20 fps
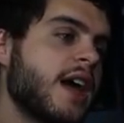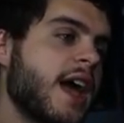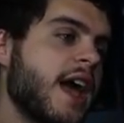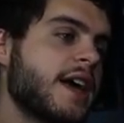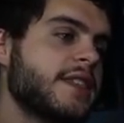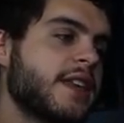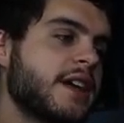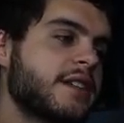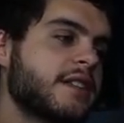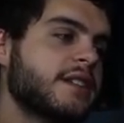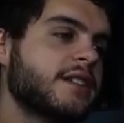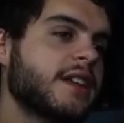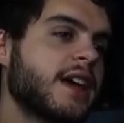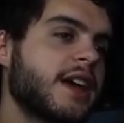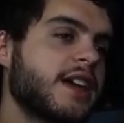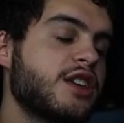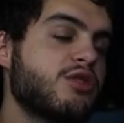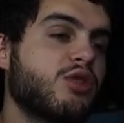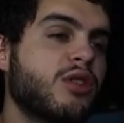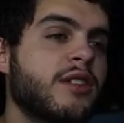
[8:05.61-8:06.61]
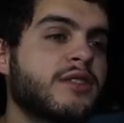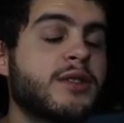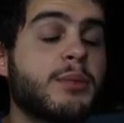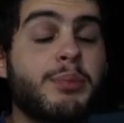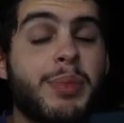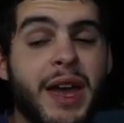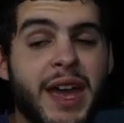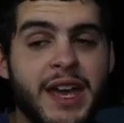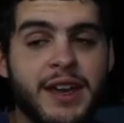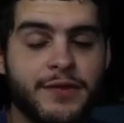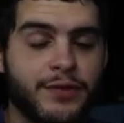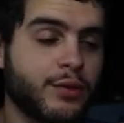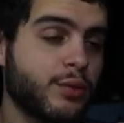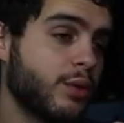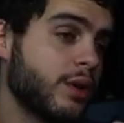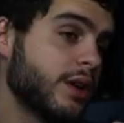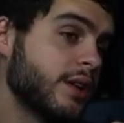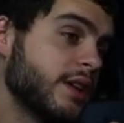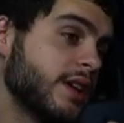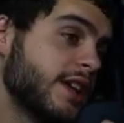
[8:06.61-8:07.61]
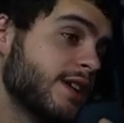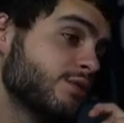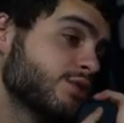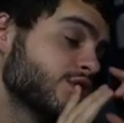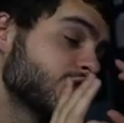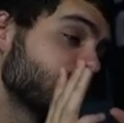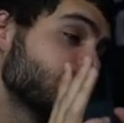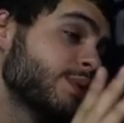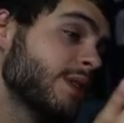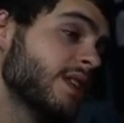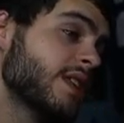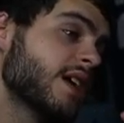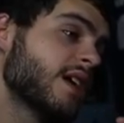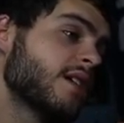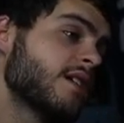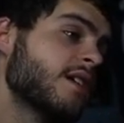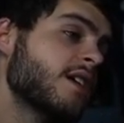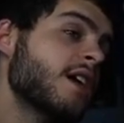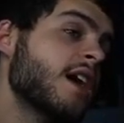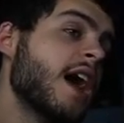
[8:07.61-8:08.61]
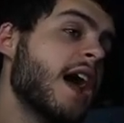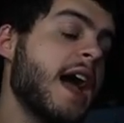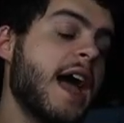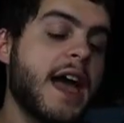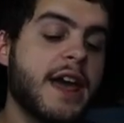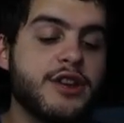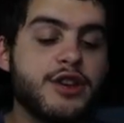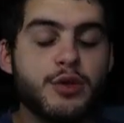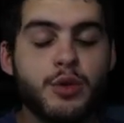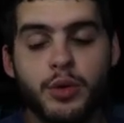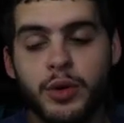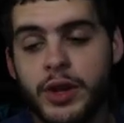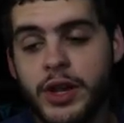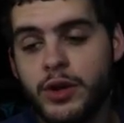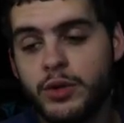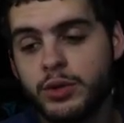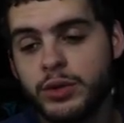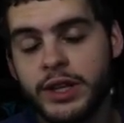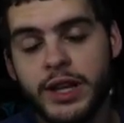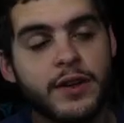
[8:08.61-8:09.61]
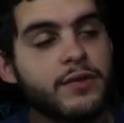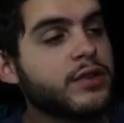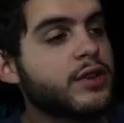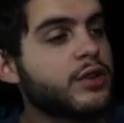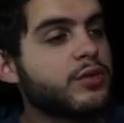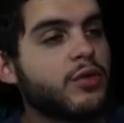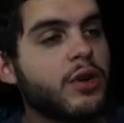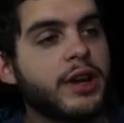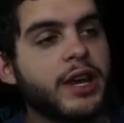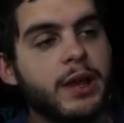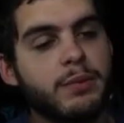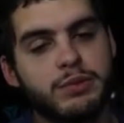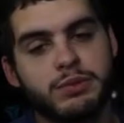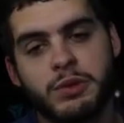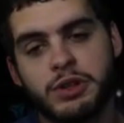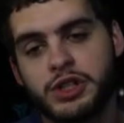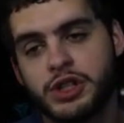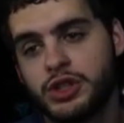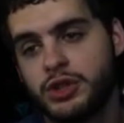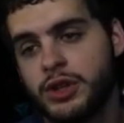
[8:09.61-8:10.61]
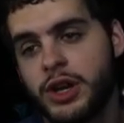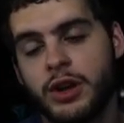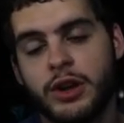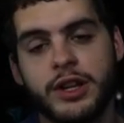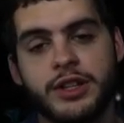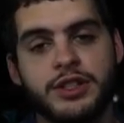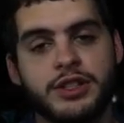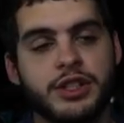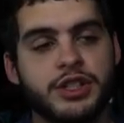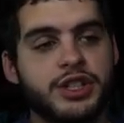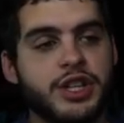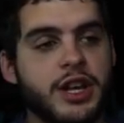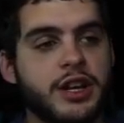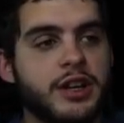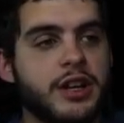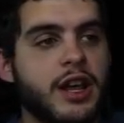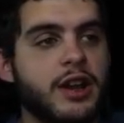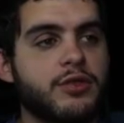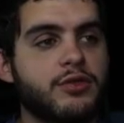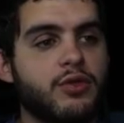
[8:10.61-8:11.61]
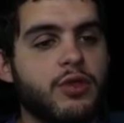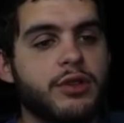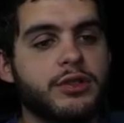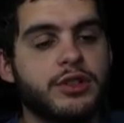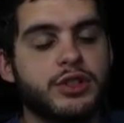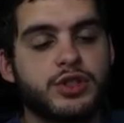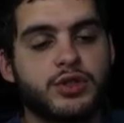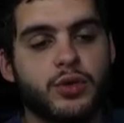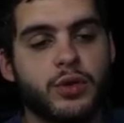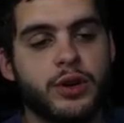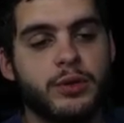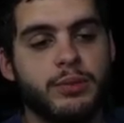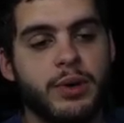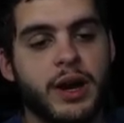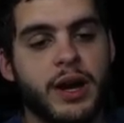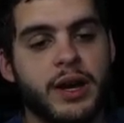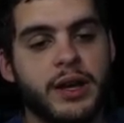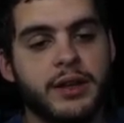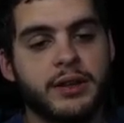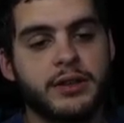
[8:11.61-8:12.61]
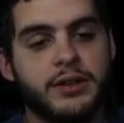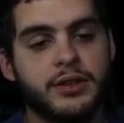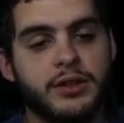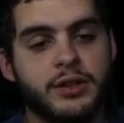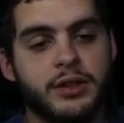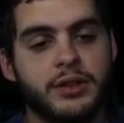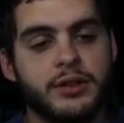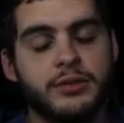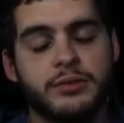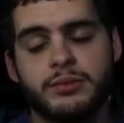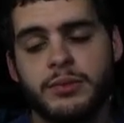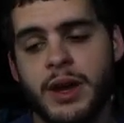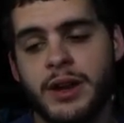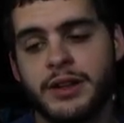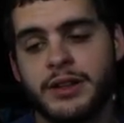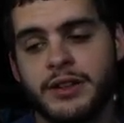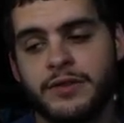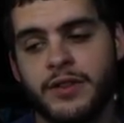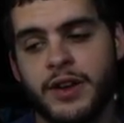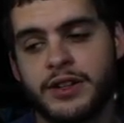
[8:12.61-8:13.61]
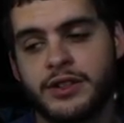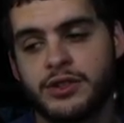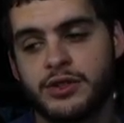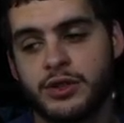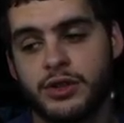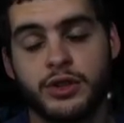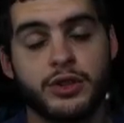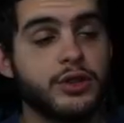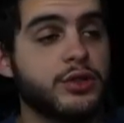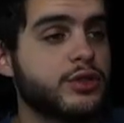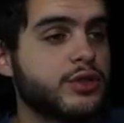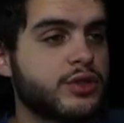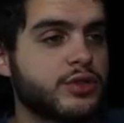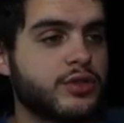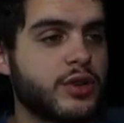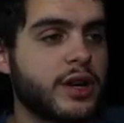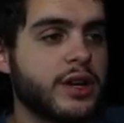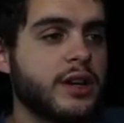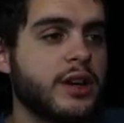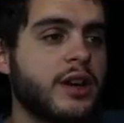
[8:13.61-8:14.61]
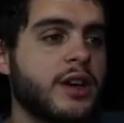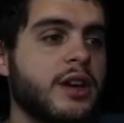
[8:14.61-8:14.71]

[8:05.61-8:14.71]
And the end of the day, you won't have to pay for one. He will just be there, and you will equally have a good run game as much as you get insta shedded and run destroyed by good meta defenses or good users, right?